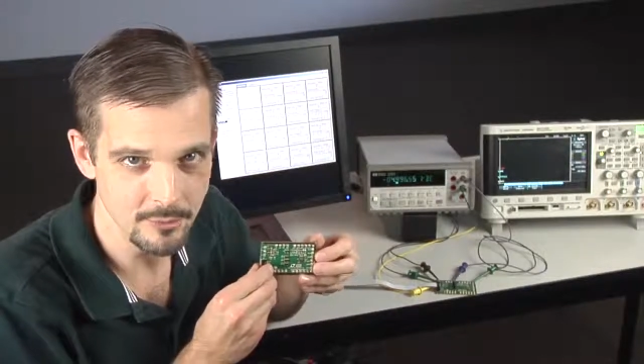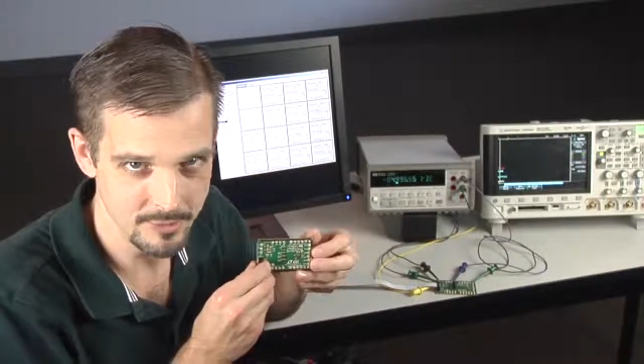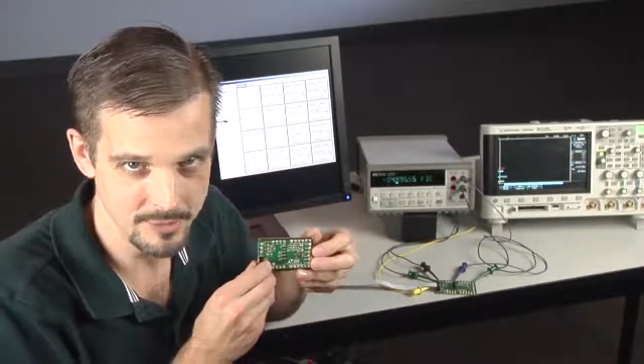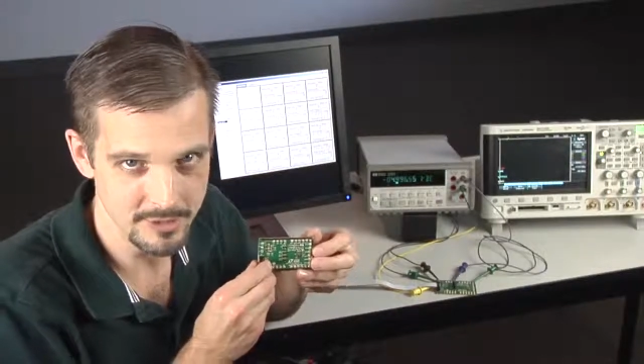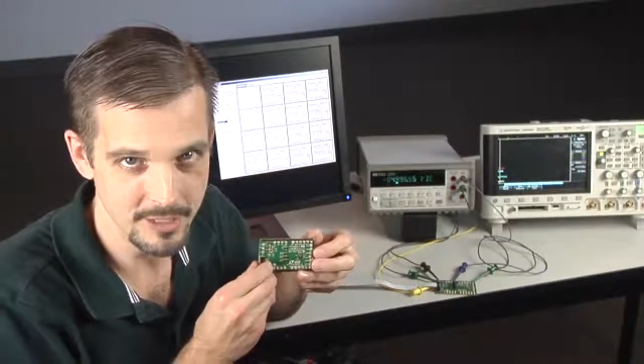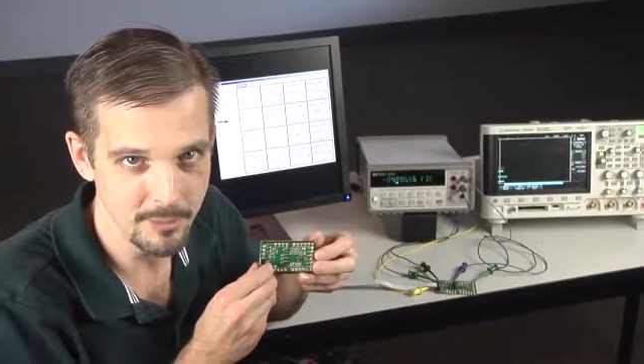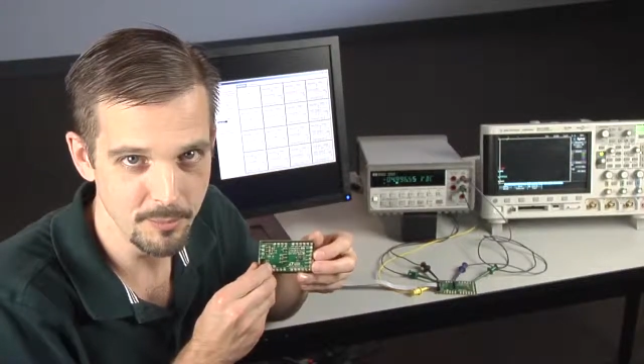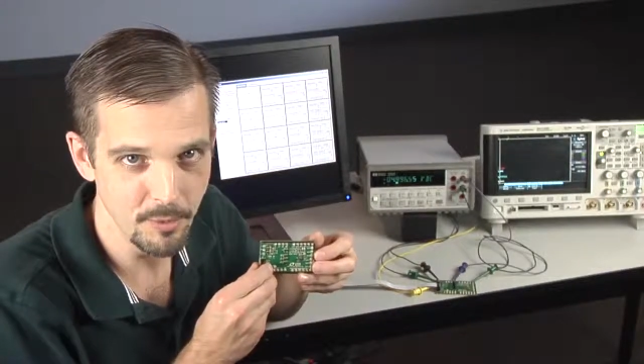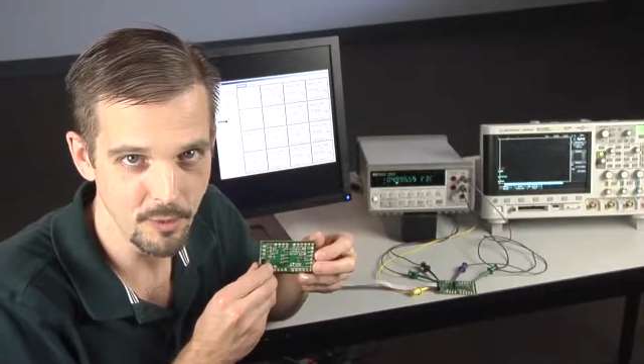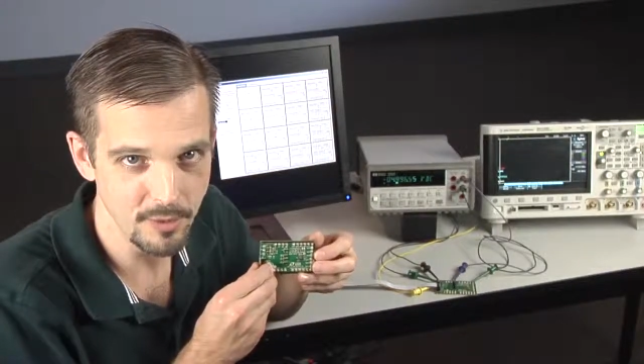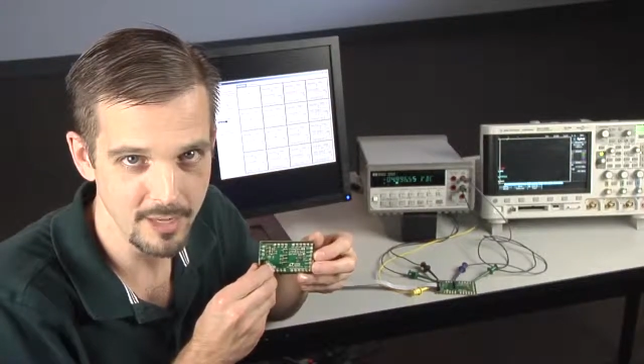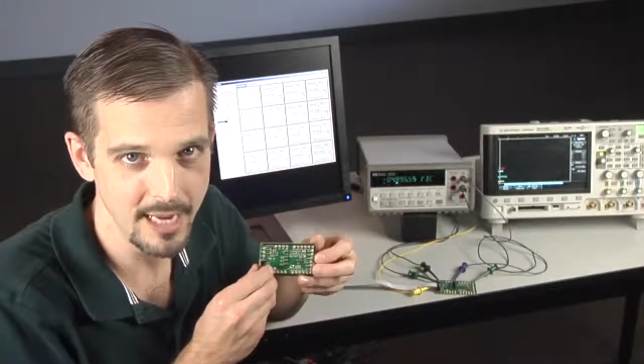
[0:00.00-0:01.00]
with the demo
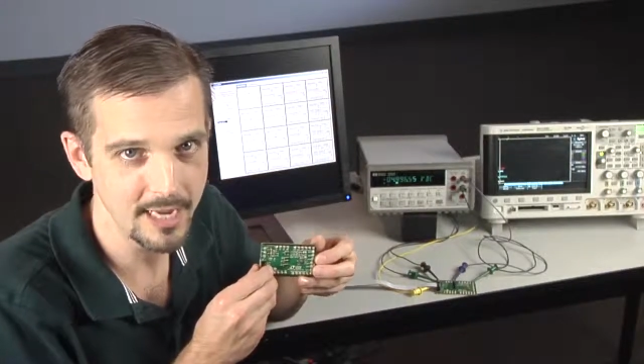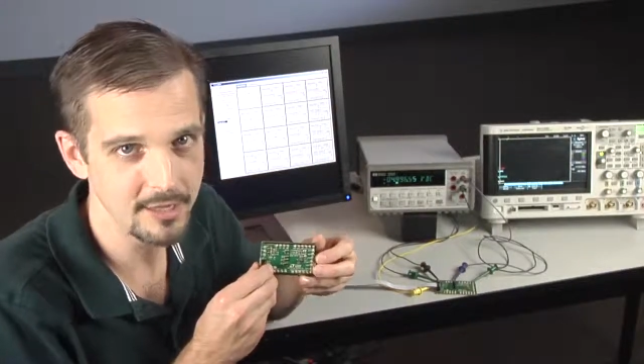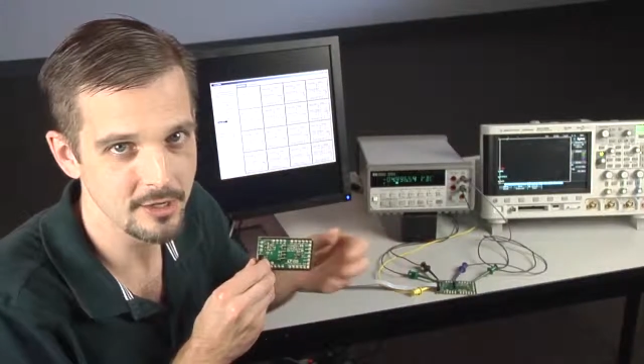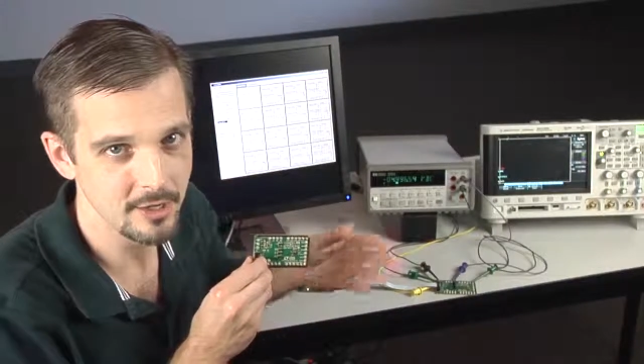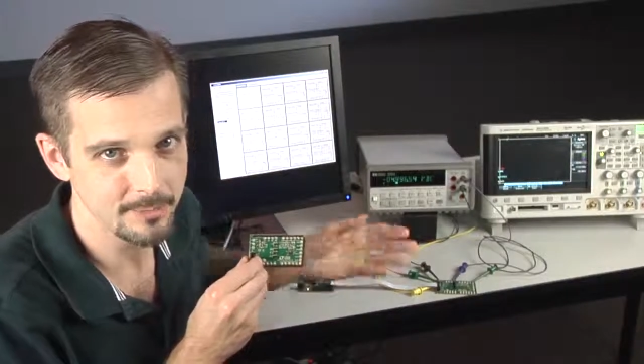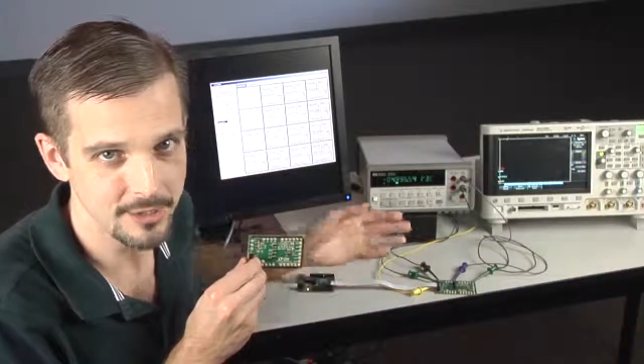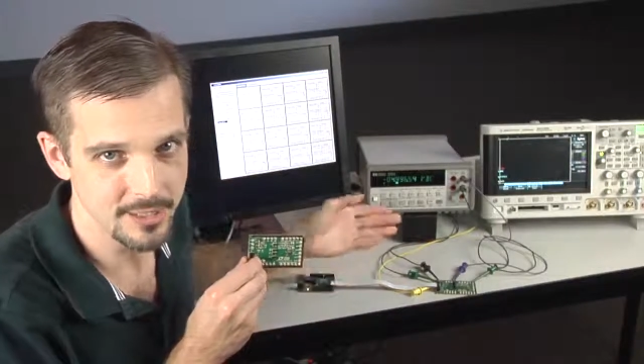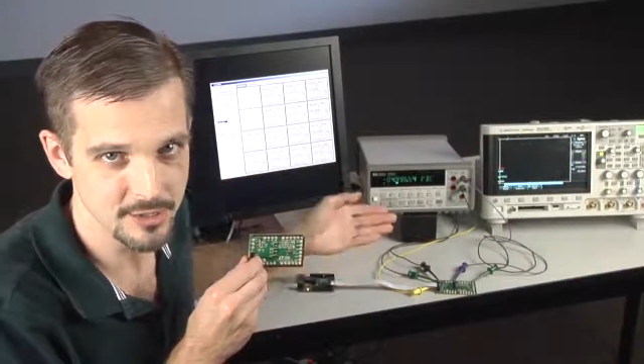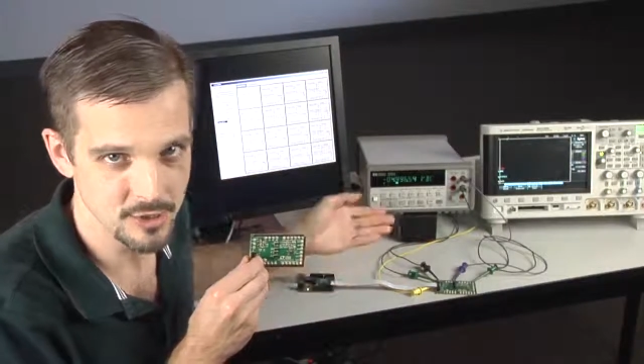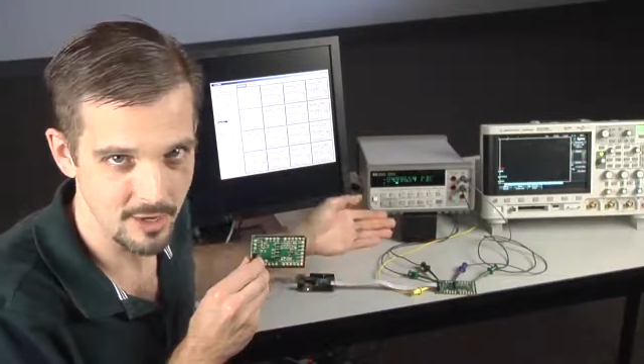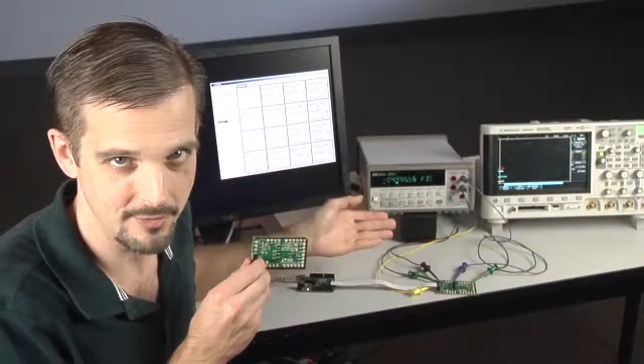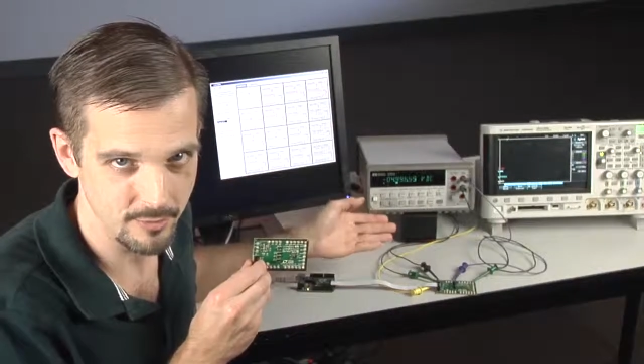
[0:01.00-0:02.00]
board and
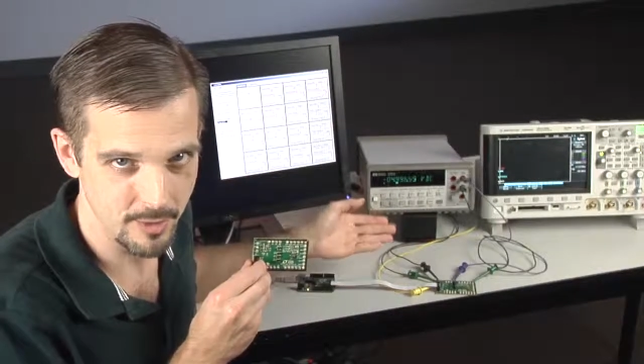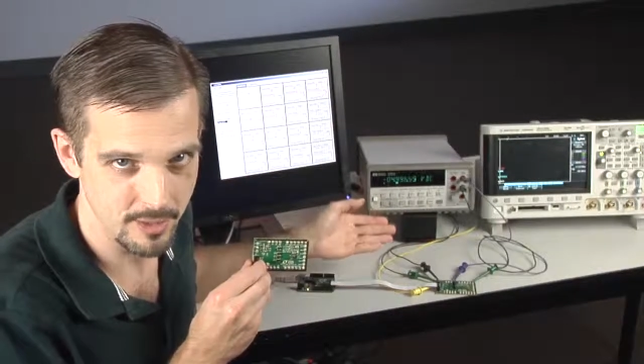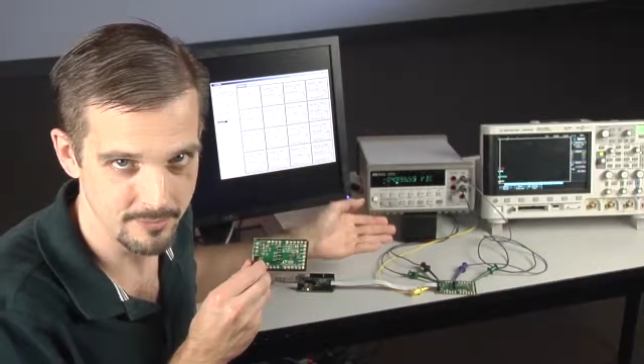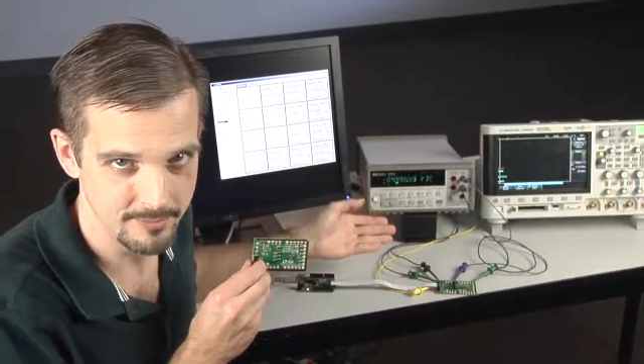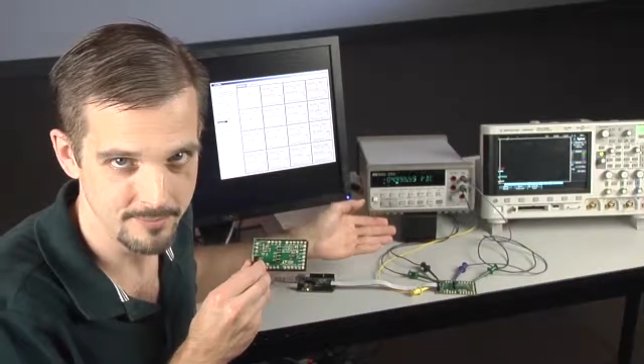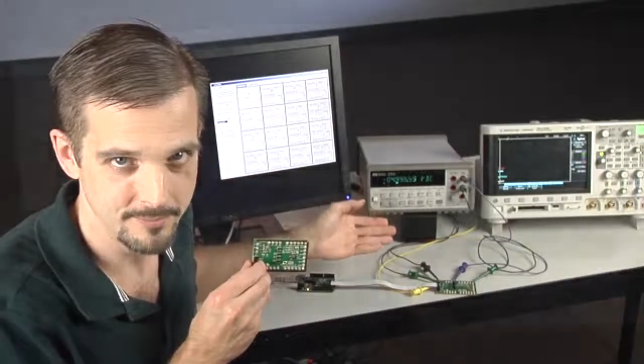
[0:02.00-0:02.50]
accompanying software.